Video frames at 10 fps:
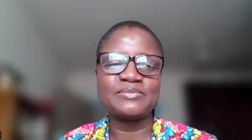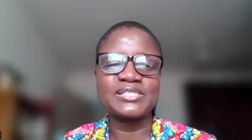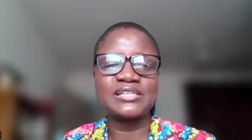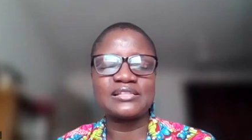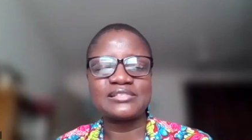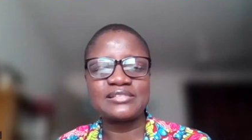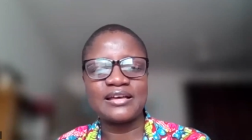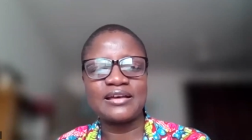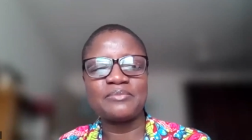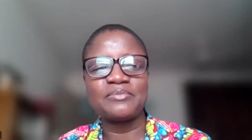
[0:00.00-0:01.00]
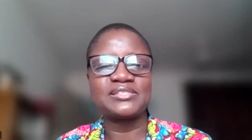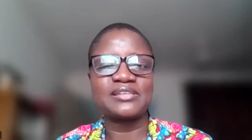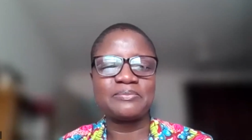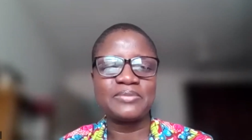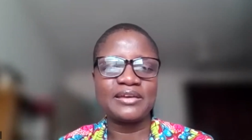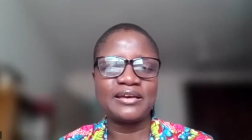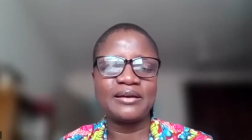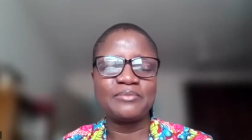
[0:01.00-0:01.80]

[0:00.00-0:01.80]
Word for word: miss ansa miss apia